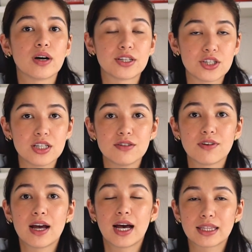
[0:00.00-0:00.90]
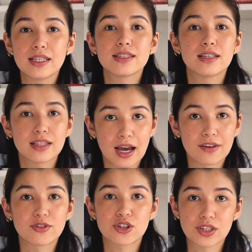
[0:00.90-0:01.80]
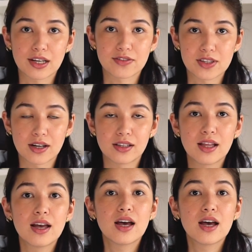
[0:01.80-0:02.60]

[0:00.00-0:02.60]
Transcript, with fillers: achieve at least an average lifestyle.